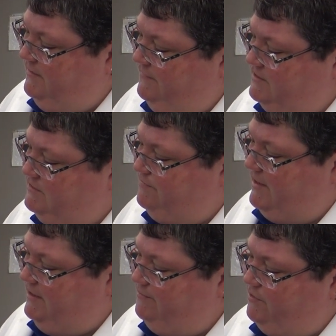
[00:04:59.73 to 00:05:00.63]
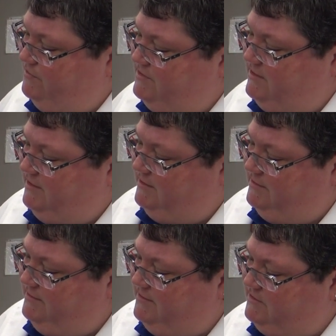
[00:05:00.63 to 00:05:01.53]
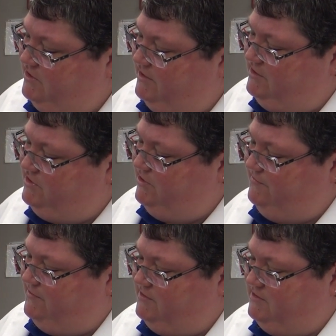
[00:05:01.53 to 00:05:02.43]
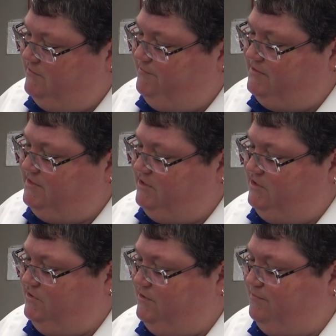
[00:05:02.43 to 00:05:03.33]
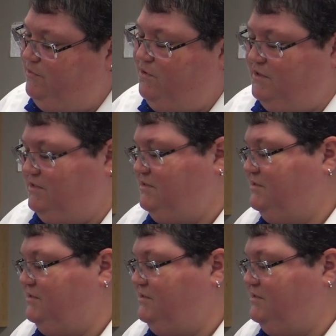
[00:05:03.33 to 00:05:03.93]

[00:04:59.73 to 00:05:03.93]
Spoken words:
The spike protein that's on its surface is of particular importance.